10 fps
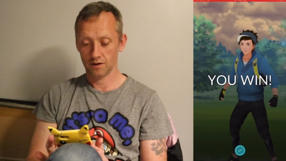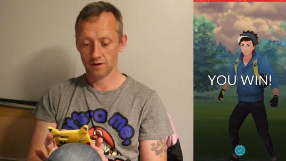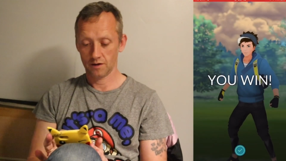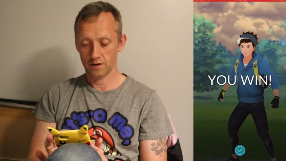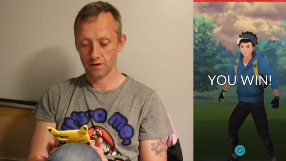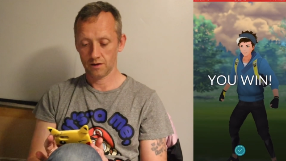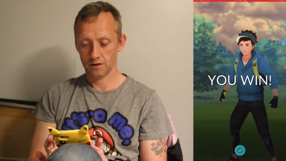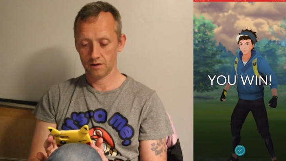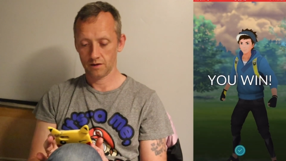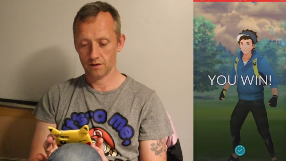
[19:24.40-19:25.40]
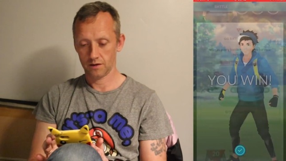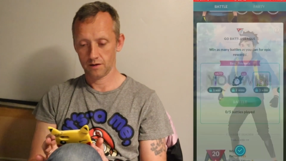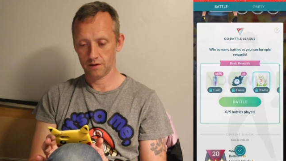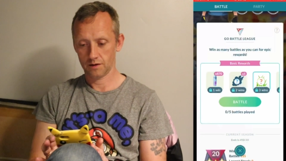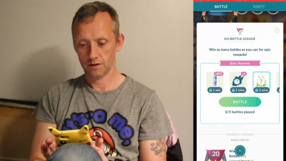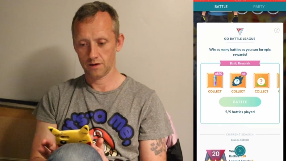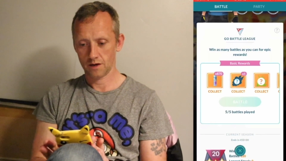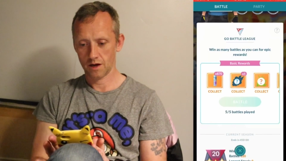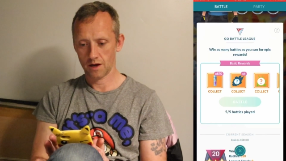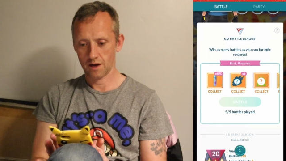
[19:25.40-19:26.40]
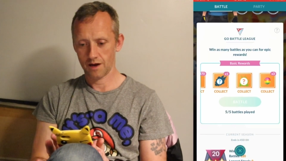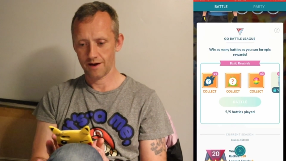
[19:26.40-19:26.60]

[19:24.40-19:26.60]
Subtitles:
Nobody speaks.